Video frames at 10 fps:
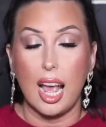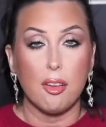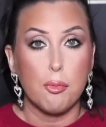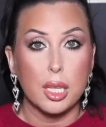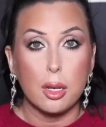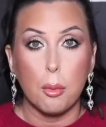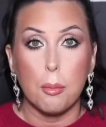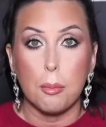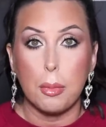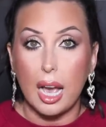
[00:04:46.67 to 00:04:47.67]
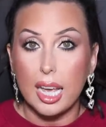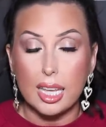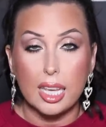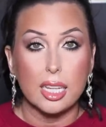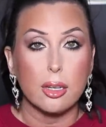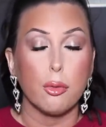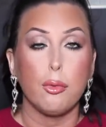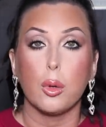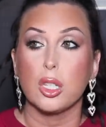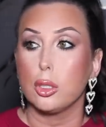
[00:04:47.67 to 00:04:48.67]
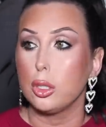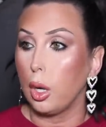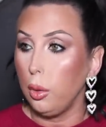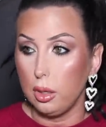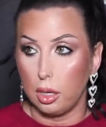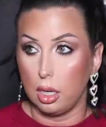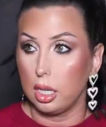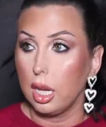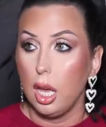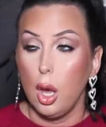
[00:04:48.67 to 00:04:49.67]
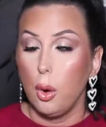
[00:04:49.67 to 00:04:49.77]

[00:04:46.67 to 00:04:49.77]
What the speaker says: I have been buying it for so long.